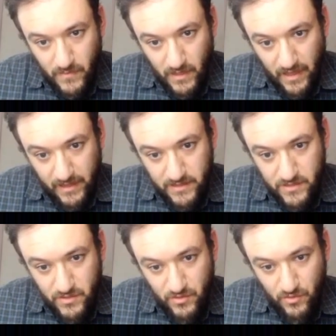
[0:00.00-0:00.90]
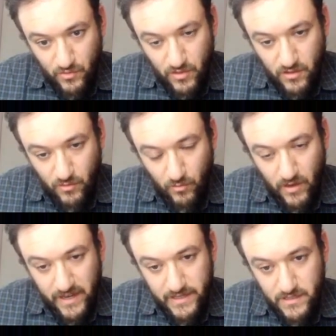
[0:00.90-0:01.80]
x2,
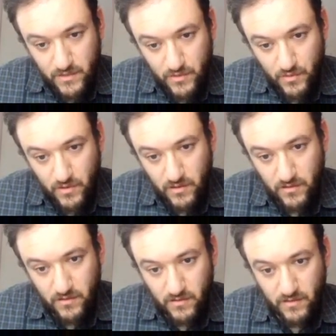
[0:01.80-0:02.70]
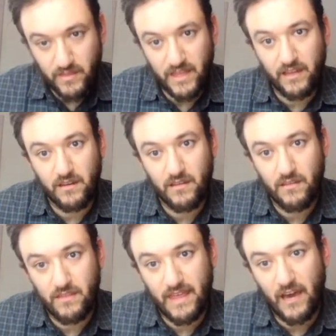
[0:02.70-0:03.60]
y2. Then
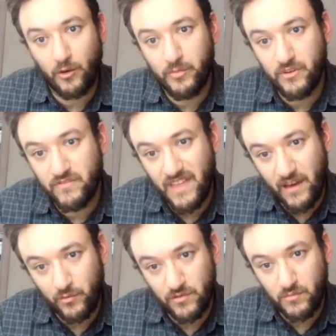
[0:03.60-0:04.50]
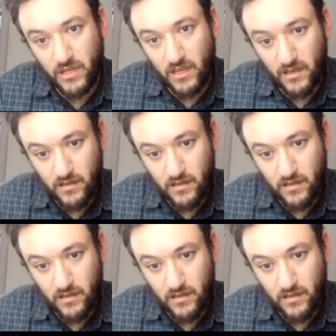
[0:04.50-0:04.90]
the output of that would be